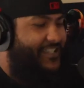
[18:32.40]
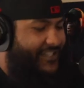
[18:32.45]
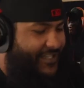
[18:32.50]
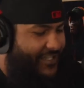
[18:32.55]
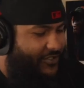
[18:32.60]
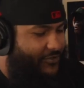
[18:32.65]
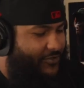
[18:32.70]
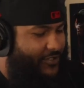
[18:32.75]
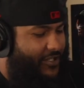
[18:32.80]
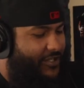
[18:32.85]

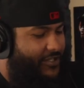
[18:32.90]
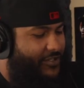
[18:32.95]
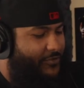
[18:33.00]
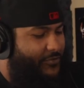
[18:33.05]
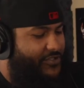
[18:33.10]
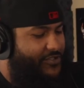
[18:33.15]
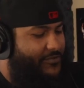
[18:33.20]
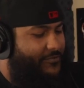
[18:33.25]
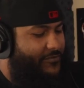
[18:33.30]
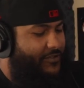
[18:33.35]
Like you thought you
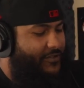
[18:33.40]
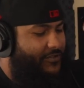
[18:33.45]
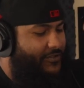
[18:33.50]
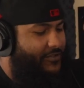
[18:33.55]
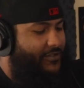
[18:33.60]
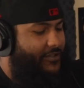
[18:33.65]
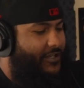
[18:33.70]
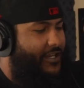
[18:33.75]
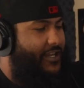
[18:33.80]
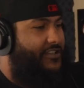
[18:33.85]
were you're,
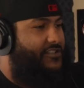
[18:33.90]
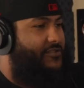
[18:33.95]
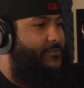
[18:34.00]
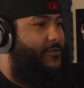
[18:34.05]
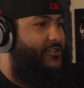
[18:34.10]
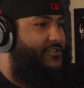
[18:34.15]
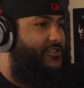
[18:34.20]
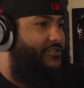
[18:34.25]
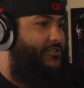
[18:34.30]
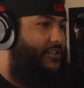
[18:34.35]
you're not as
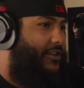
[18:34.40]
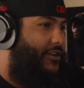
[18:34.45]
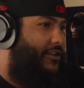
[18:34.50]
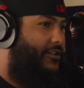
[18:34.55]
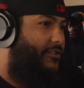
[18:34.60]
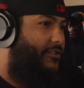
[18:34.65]
smart as you thought.